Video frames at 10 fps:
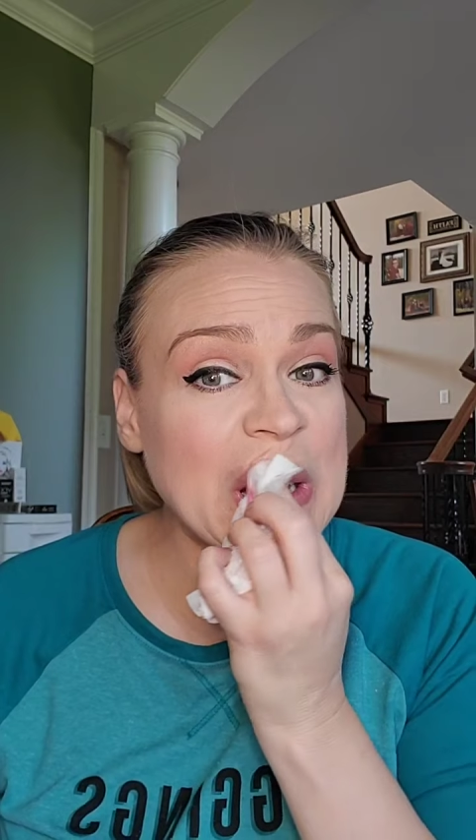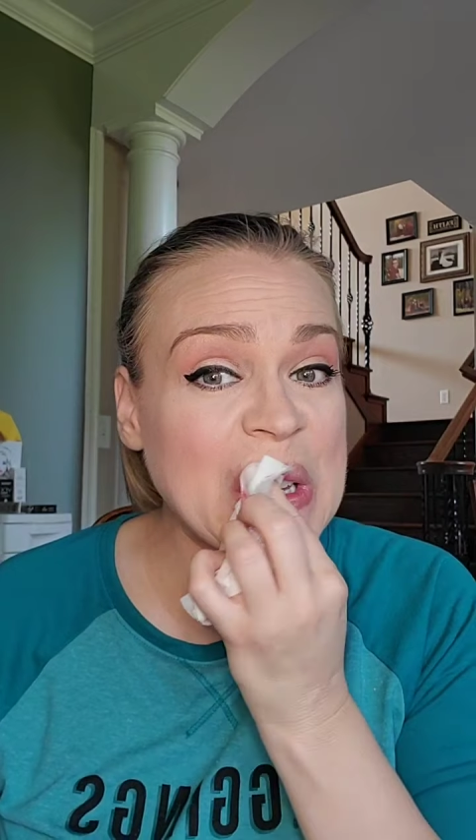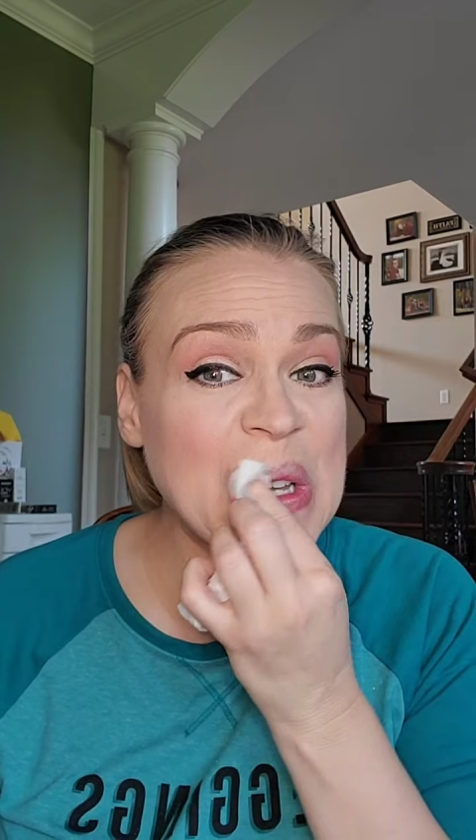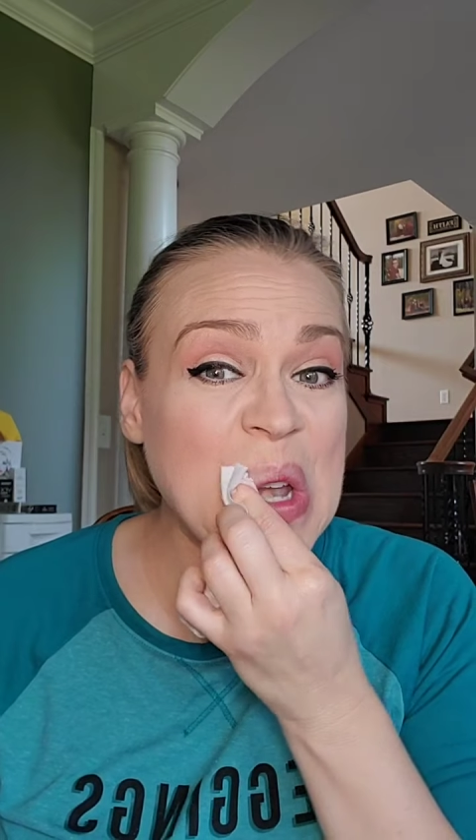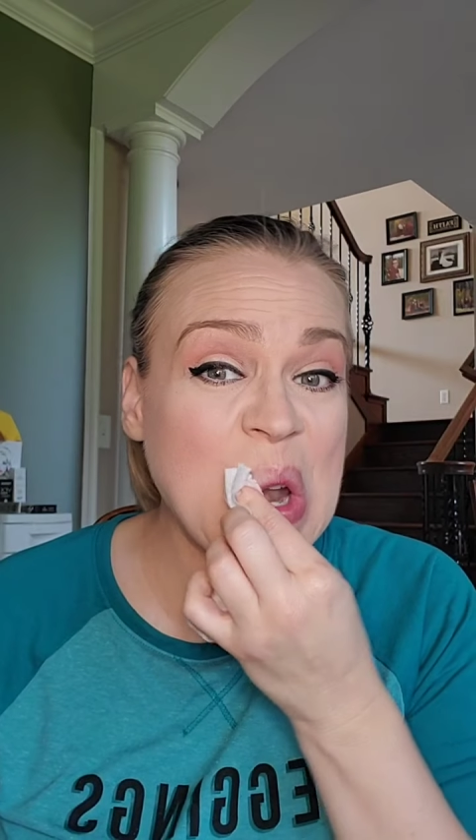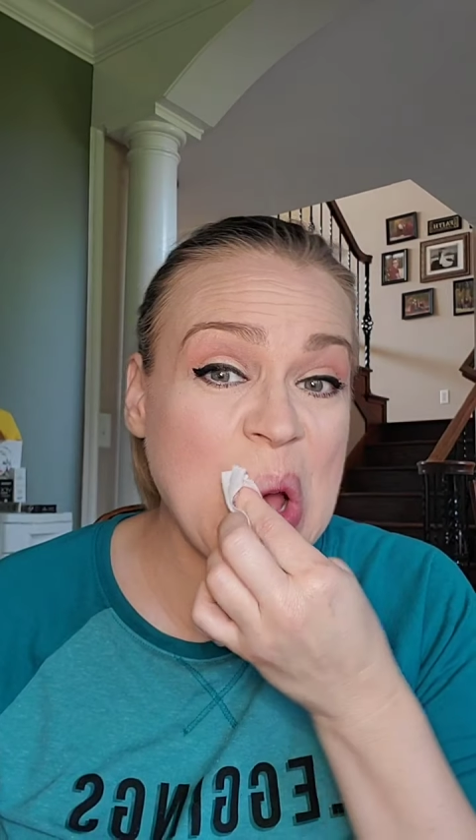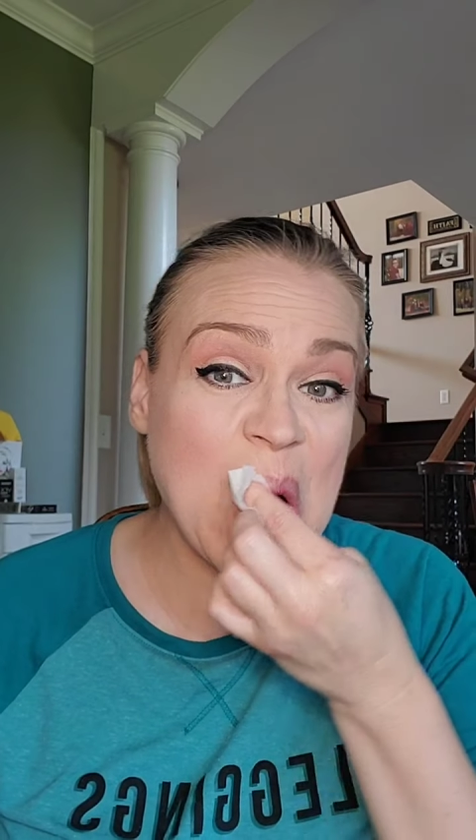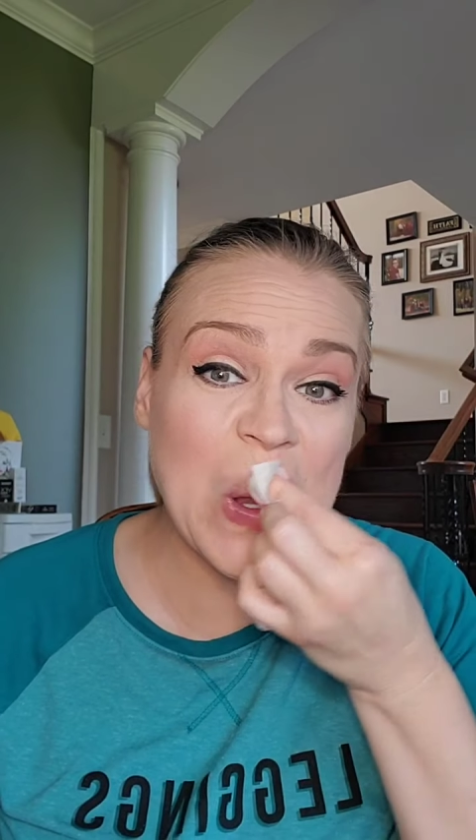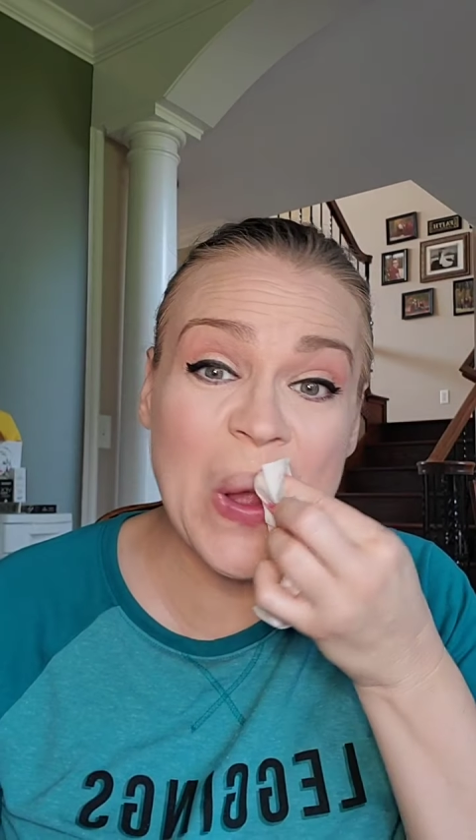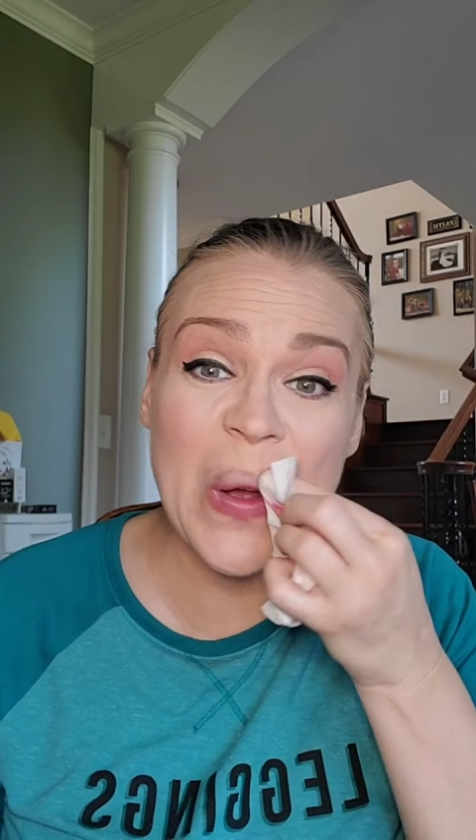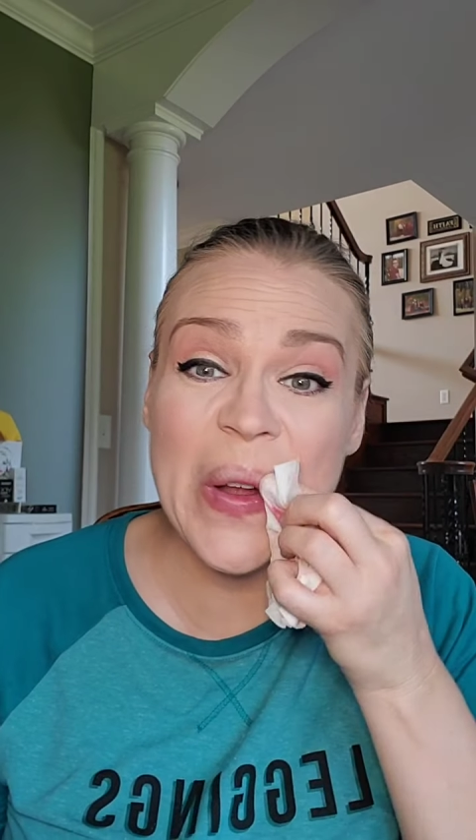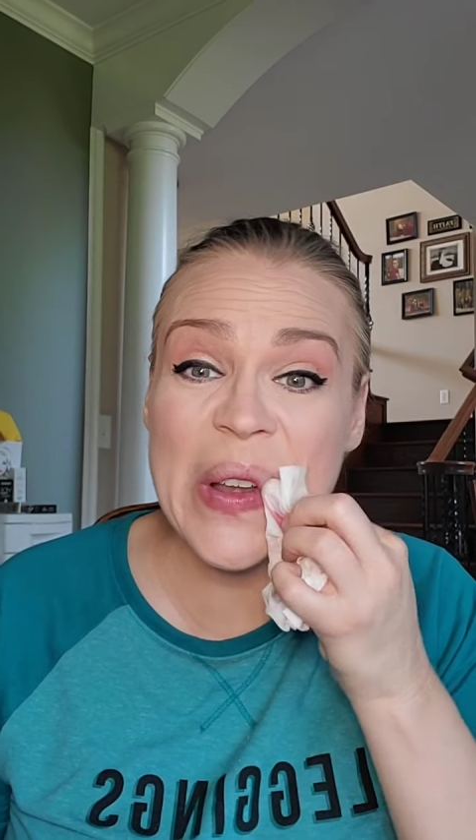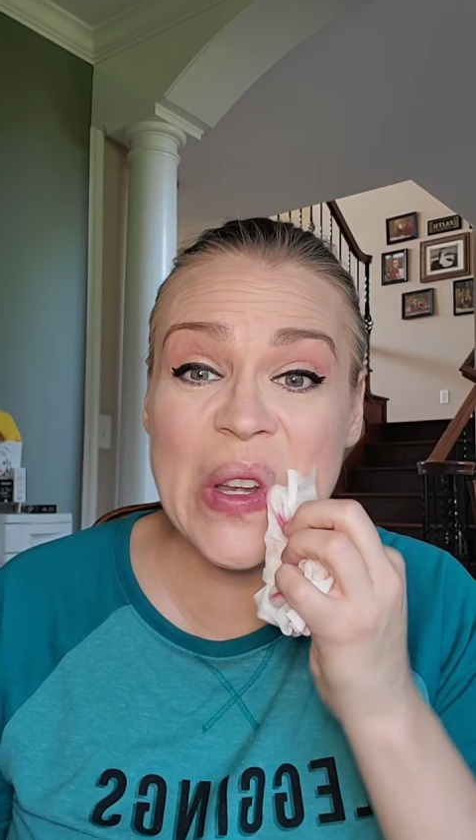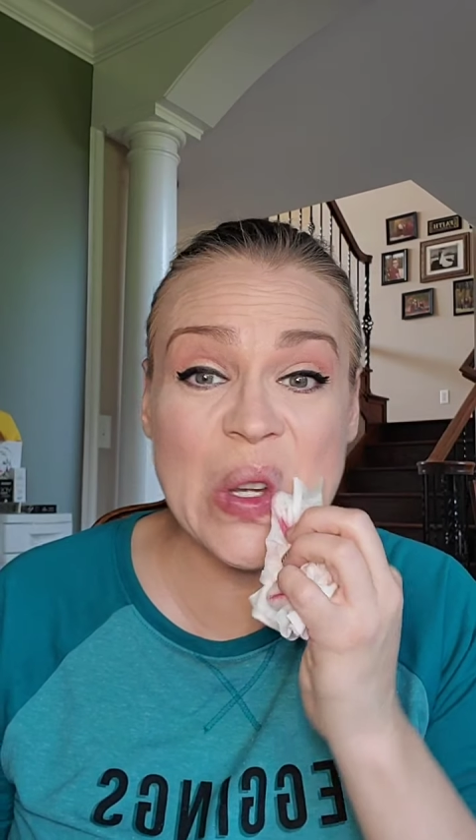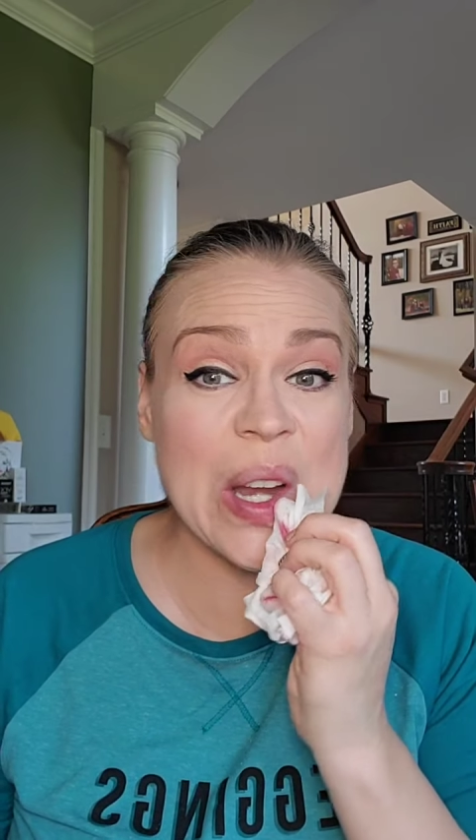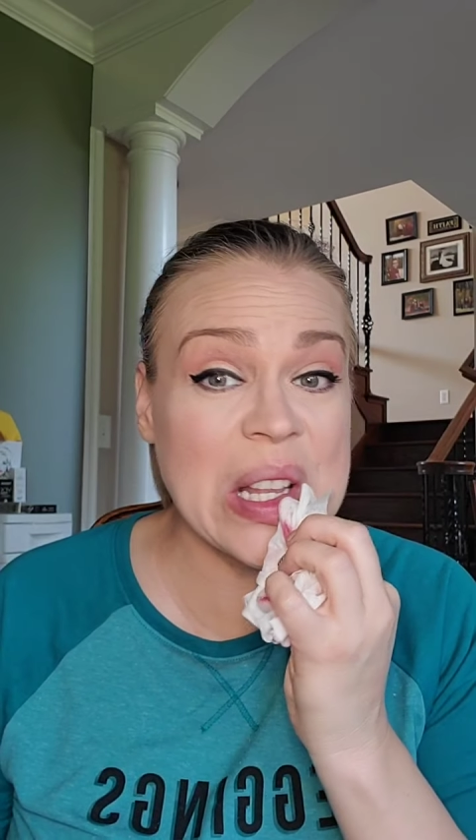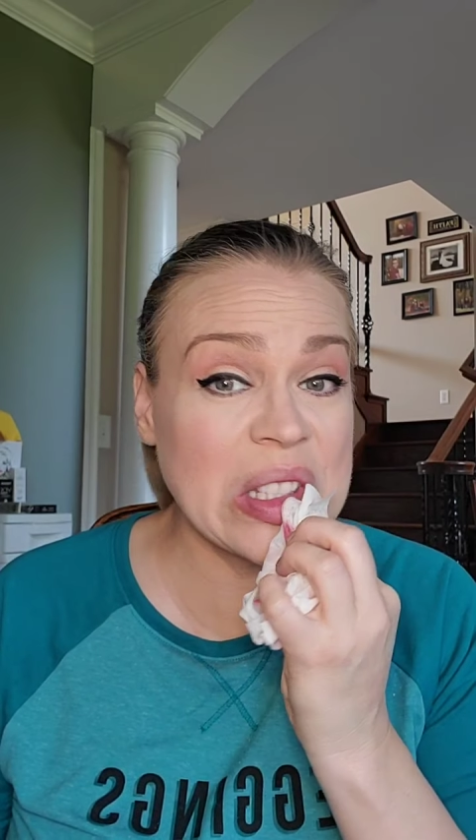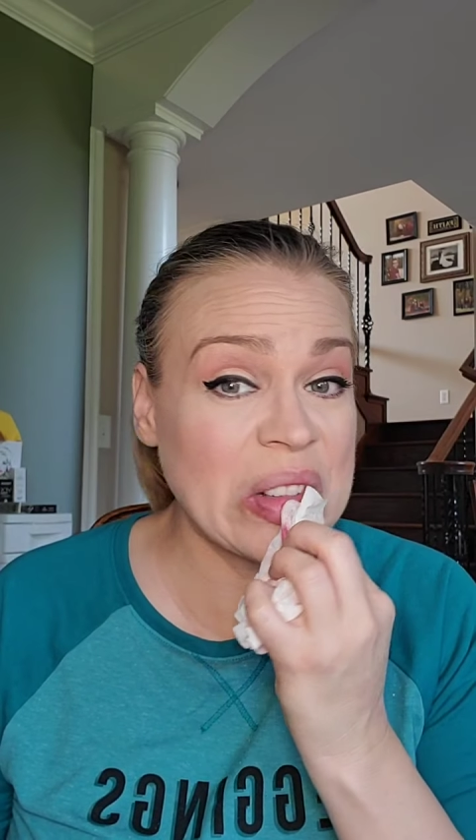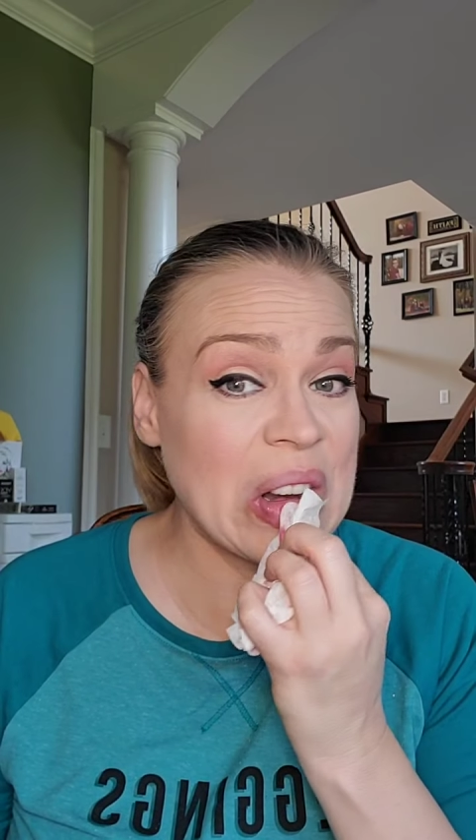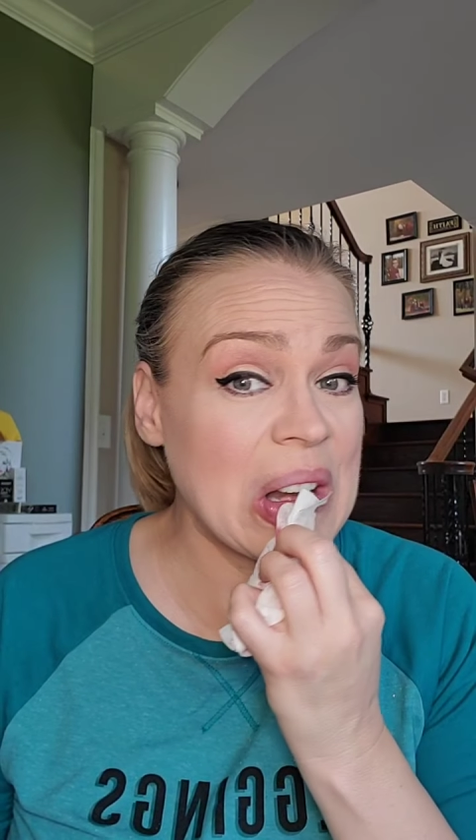It is not going to
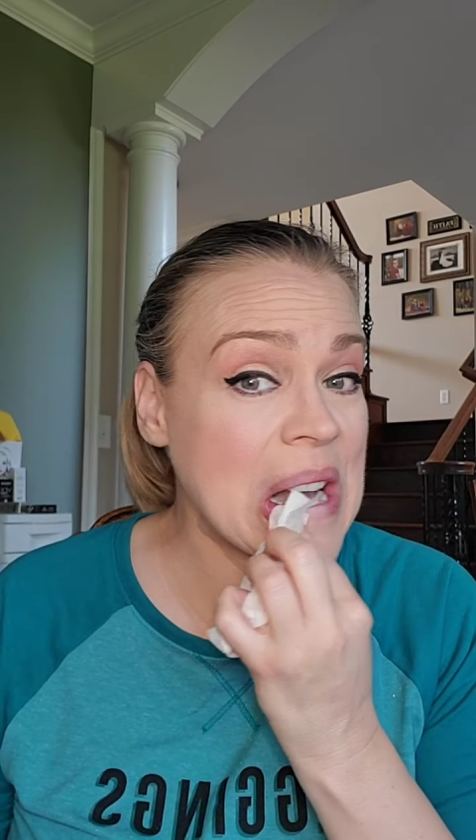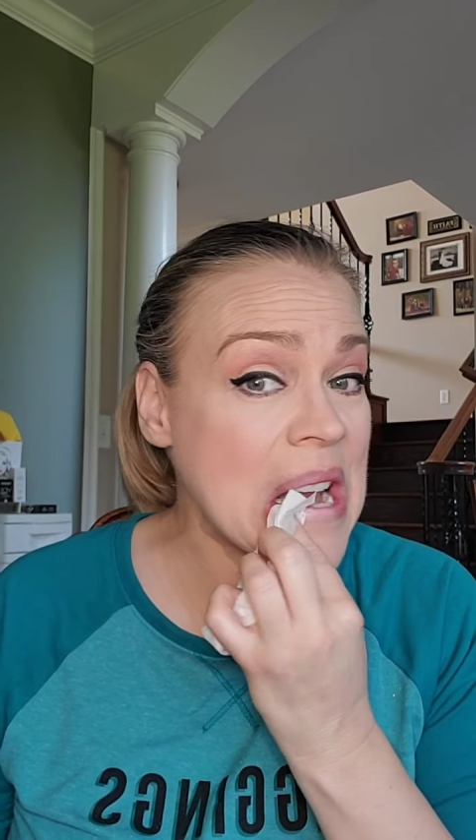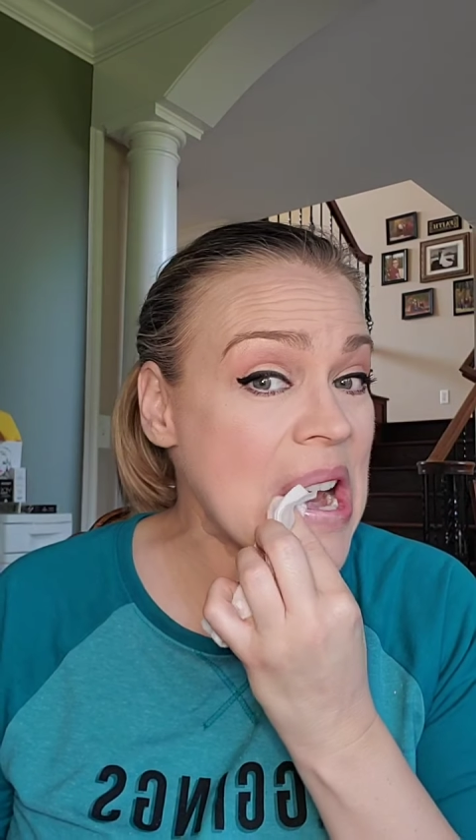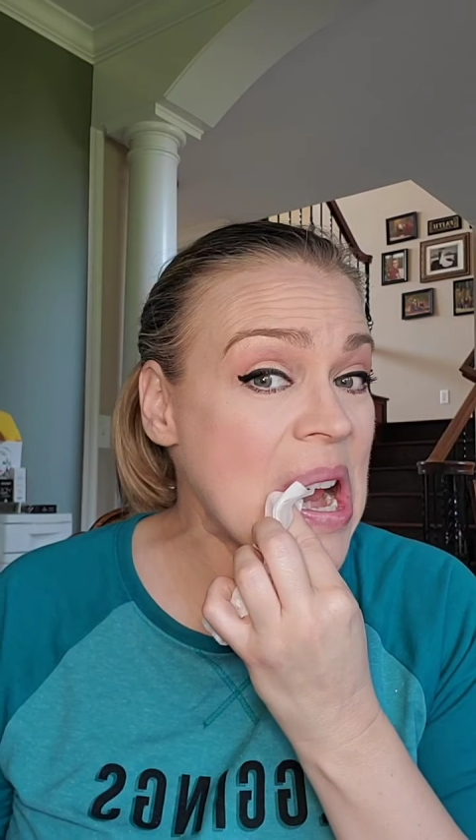transfer